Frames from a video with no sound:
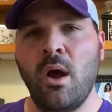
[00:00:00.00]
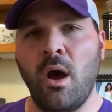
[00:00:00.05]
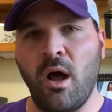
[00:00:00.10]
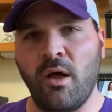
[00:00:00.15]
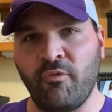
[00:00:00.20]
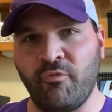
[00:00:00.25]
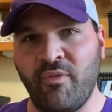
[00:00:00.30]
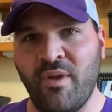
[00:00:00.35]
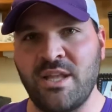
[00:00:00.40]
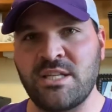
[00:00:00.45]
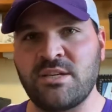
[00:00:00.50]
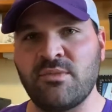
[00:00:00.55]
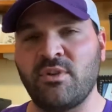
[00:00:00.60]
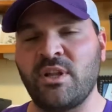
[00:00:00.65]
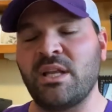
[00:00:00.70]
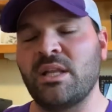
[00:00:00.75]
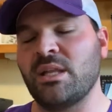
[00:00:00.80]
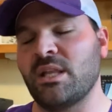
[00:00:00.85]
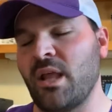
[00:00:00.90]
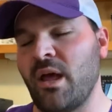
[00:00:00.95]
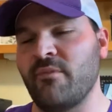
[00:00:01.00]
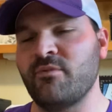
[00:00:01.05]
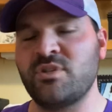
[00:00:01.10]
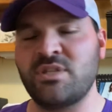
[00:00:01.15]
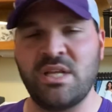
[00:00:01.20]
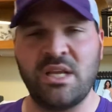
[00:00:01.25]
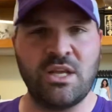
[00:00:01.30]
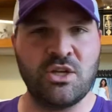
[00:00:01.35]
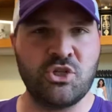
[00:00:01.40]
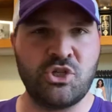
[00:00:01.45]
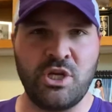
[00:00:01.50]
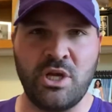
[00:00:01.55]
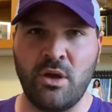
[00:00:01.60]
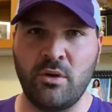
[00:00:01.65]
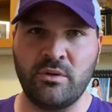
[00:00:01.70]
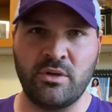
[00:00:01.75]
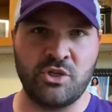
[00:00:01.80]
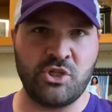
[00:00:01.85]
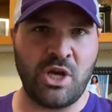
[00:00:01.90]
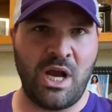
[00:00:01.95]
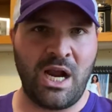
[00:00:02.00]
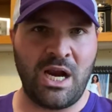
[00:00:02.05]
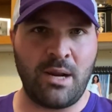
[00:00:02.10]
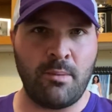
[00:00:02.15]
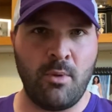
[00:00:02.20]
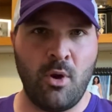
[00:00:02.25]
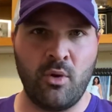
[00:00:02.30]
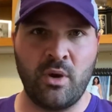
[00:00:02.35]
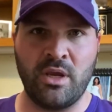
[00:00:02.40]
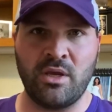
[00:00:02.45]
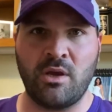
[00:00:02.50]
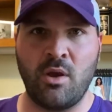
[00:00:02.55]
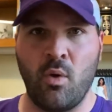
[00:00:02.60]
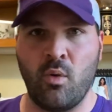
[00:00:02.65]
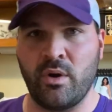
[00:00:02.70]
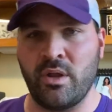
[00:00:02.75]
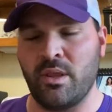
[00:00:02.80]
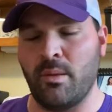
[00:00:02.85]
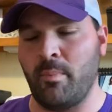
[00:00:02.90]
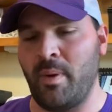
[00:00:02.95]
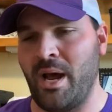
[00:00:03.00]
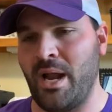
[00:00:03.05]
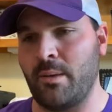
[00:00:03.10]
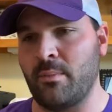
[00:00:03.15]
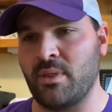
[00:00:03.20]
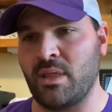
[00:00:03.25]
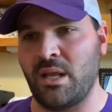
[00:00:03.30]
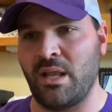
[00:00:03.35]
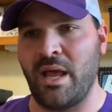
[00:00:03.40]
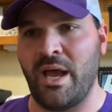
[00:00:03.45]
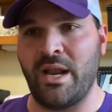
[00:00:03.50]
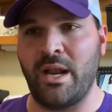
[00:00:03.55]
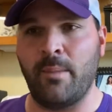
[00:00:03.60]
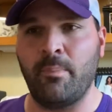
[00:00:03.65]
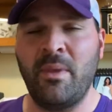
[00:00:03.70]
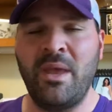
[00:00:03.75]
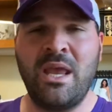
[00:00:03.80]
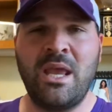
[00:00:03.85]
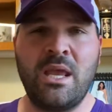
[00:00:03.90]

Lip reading: Offensively, love seeing Gio DiGiacomo get going in the bottom of the lineup.